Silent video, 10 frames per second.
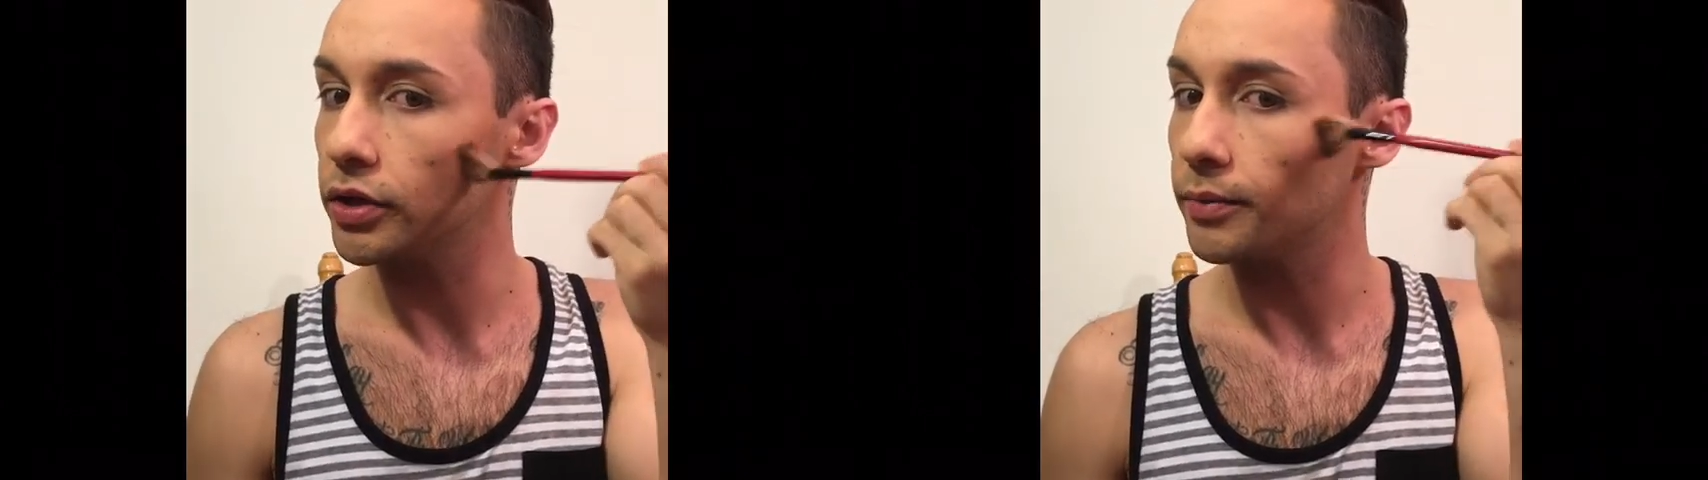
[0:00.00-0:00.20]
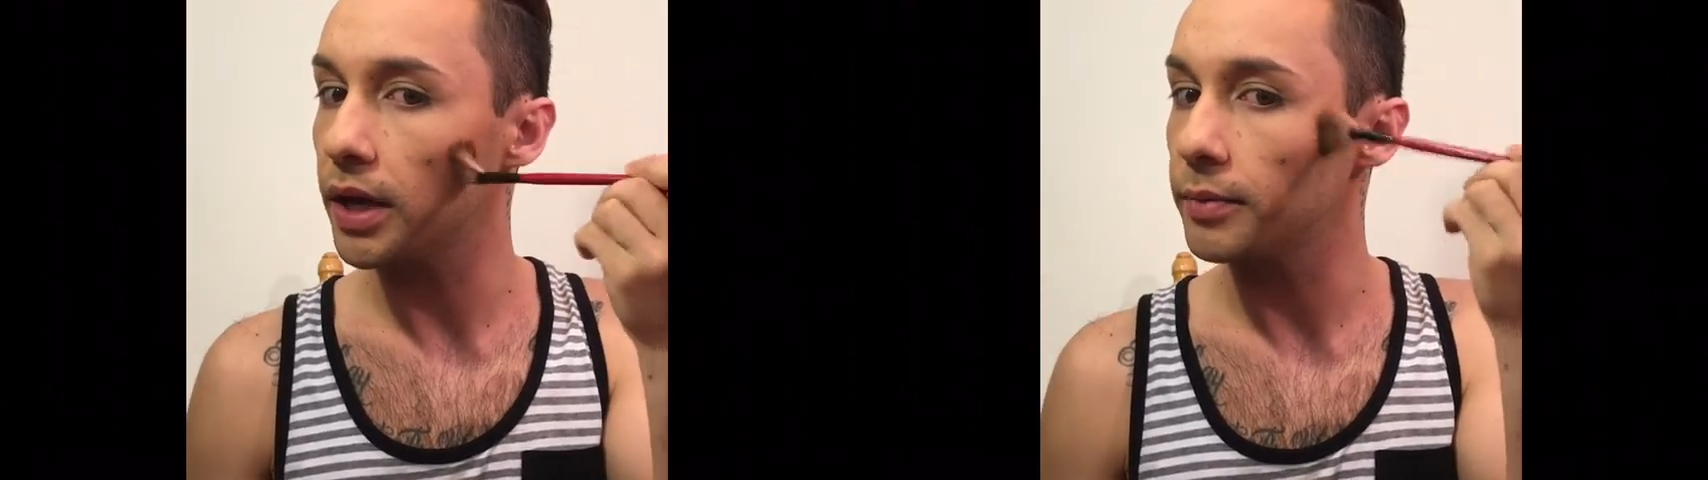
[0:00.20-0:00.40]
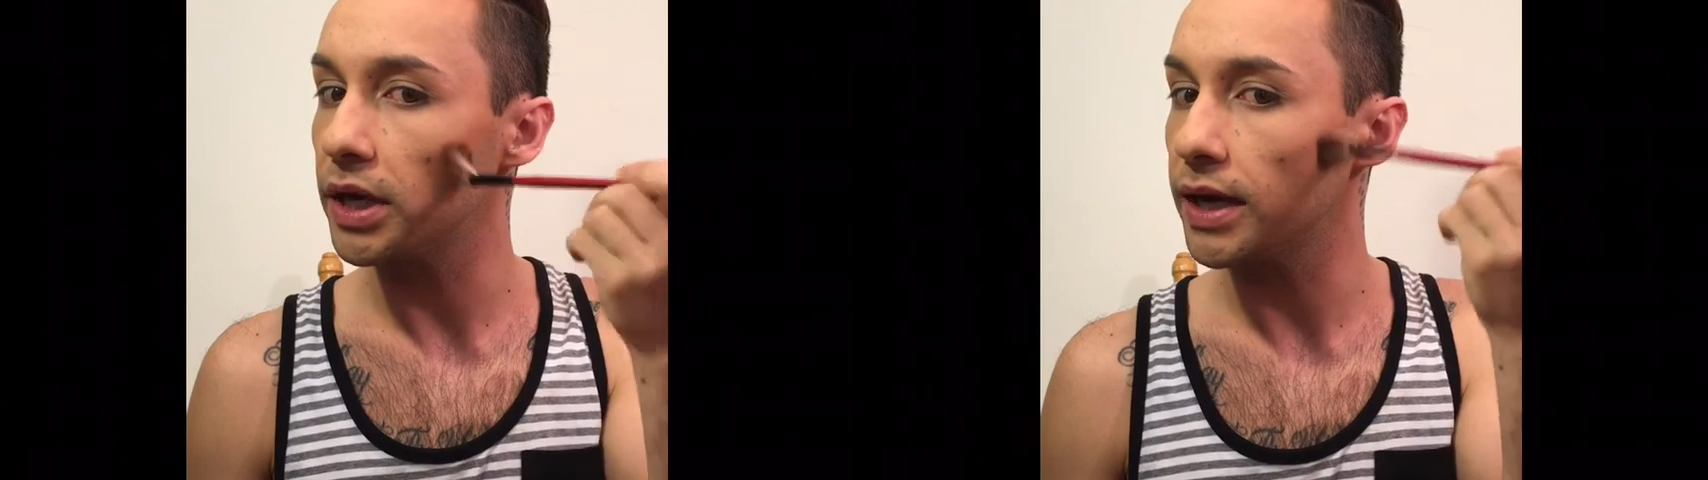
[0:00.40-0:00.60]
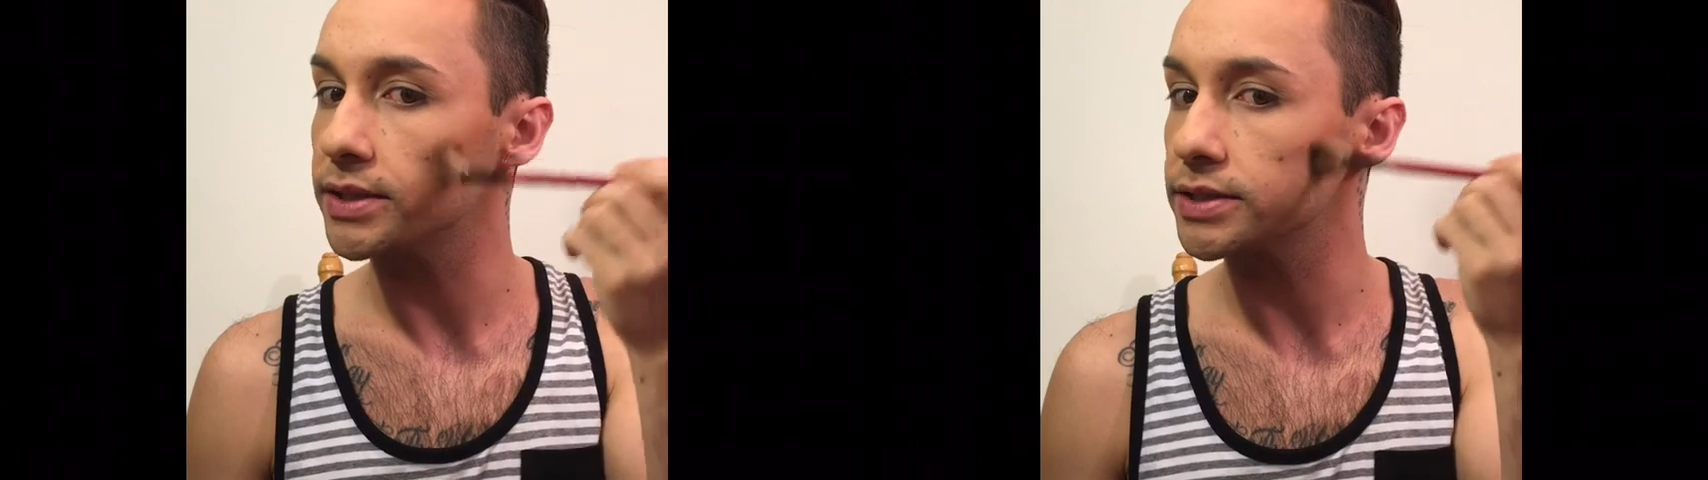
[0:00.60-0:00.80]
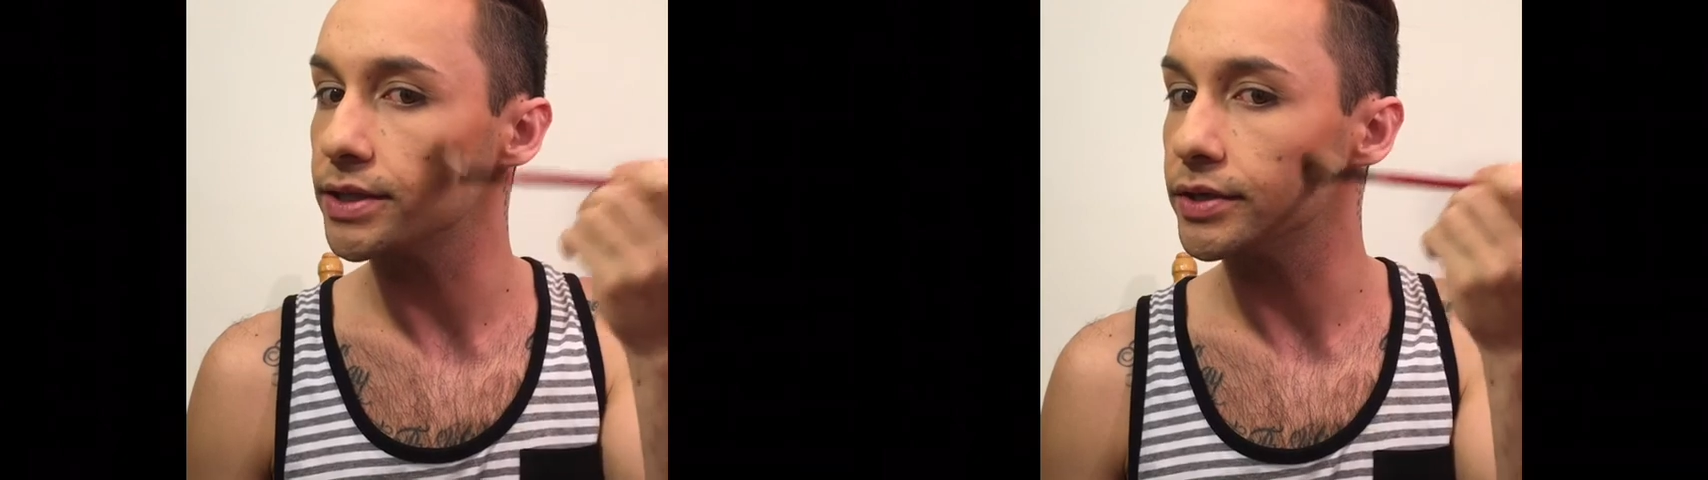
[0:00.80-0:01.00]
you may be
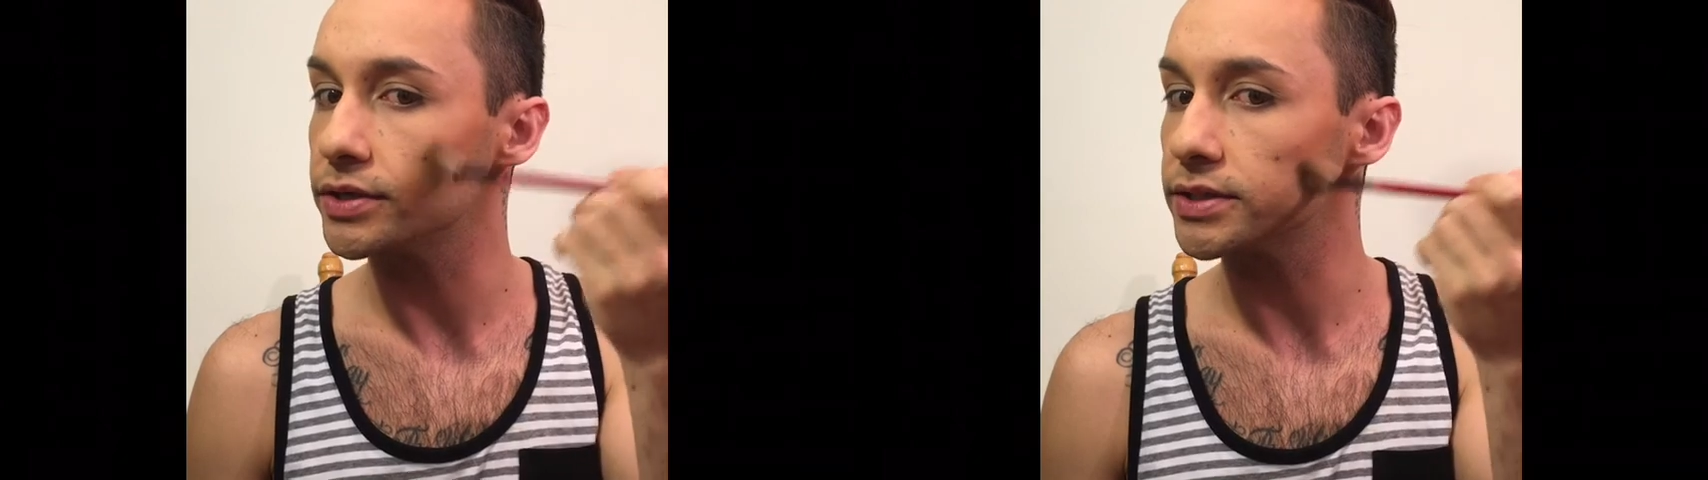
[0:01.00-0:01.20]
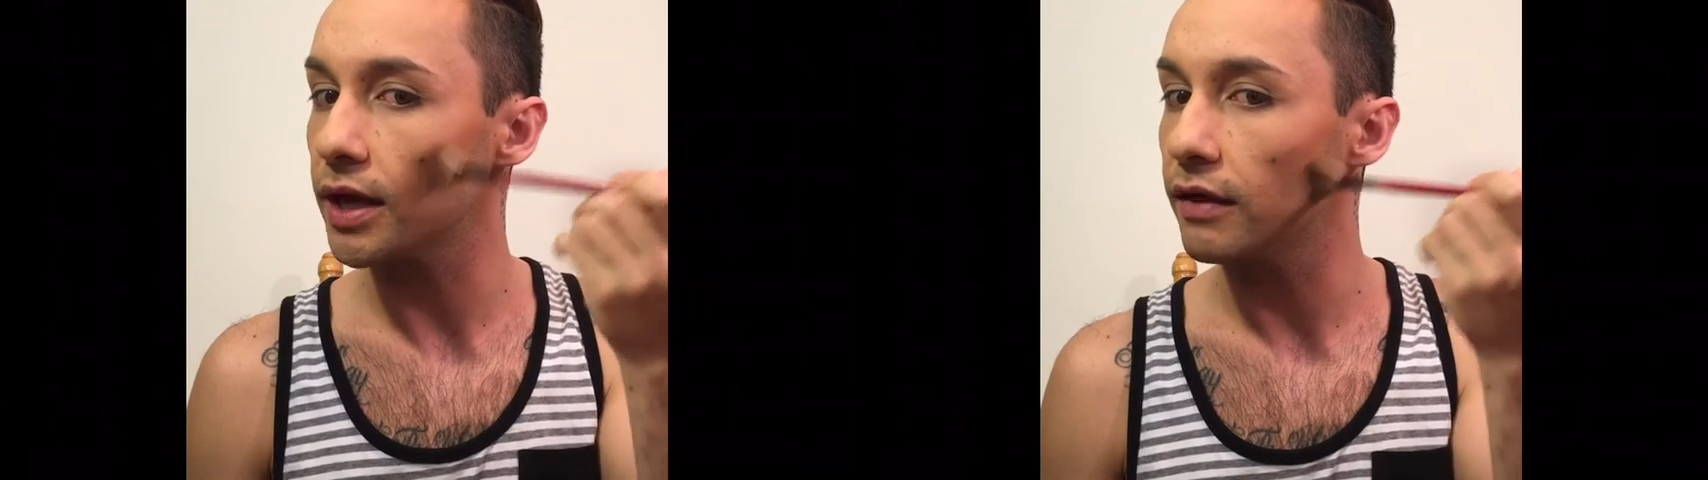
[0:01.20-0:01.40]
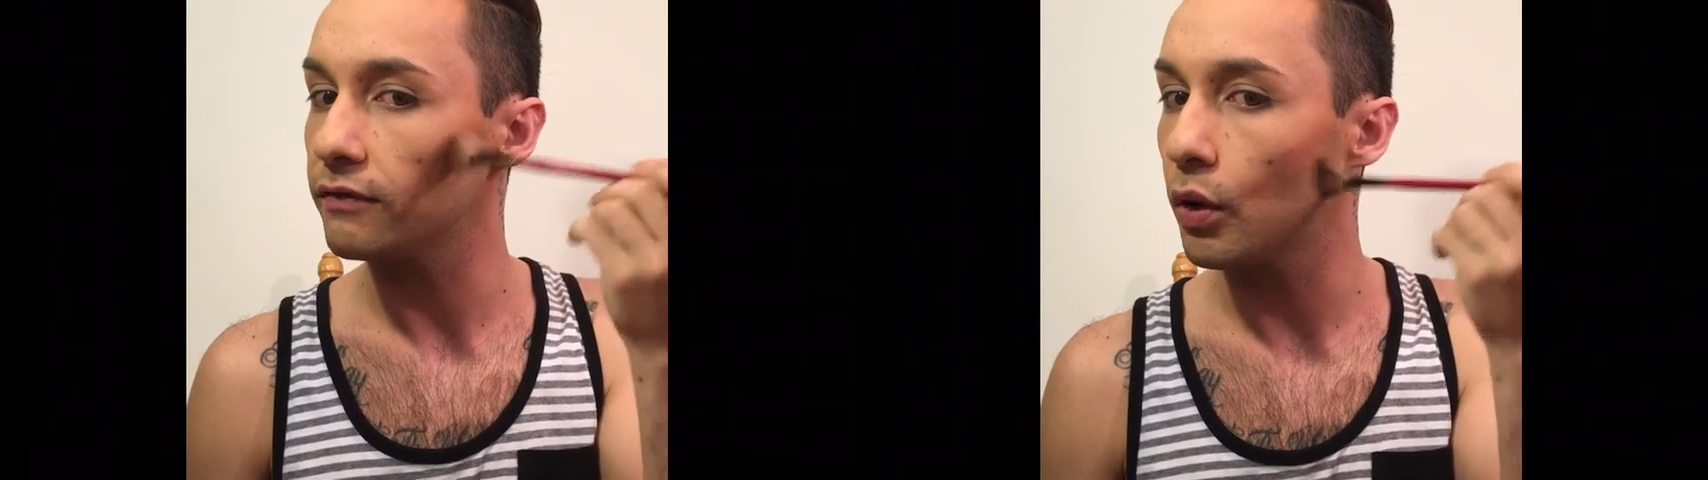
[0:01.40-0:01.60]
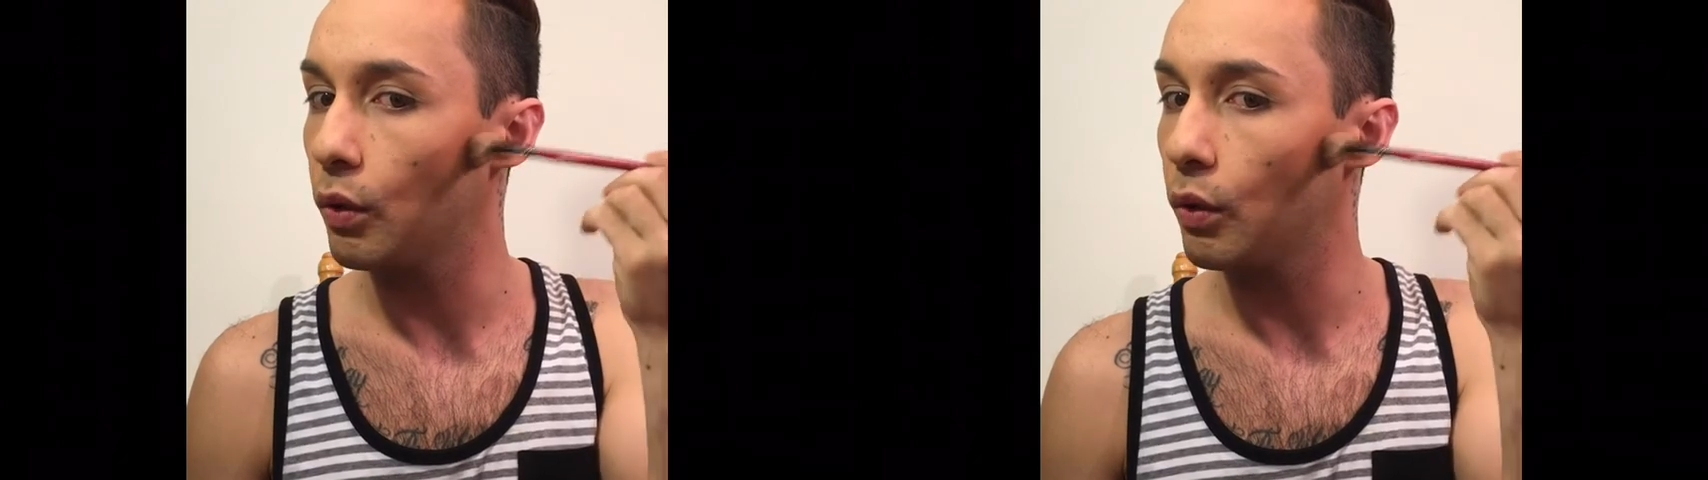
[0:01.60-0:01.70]
asking yourself?